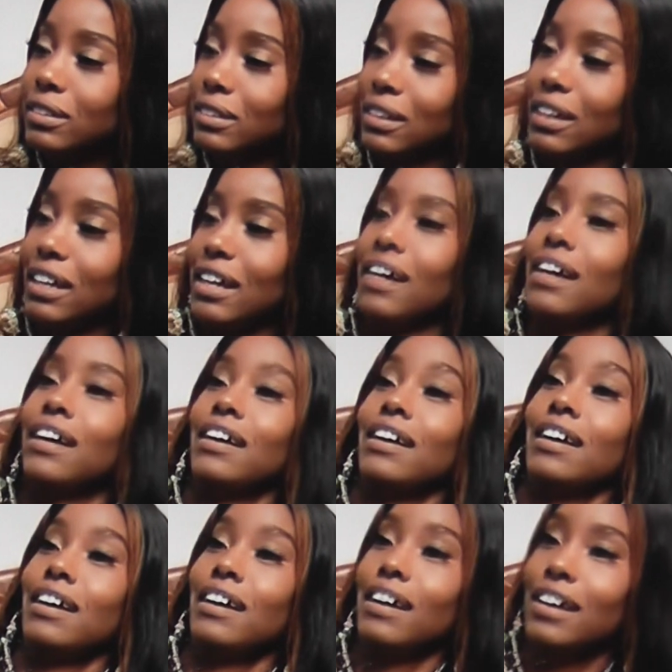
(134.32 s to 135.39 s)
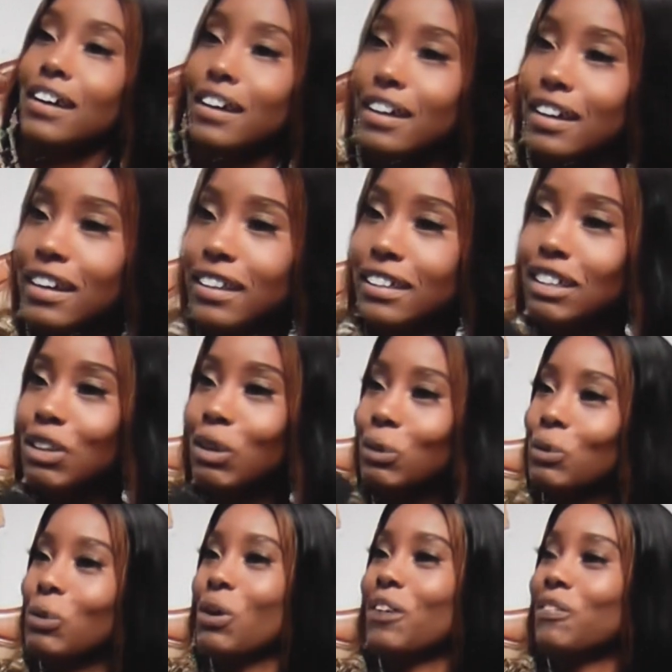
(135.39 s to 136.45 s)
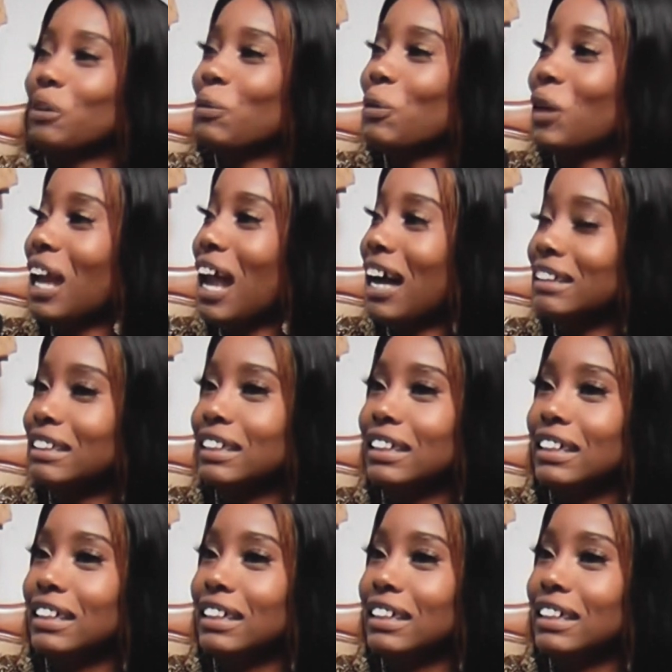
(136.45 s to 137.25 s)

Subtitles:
The Olu of the whole land.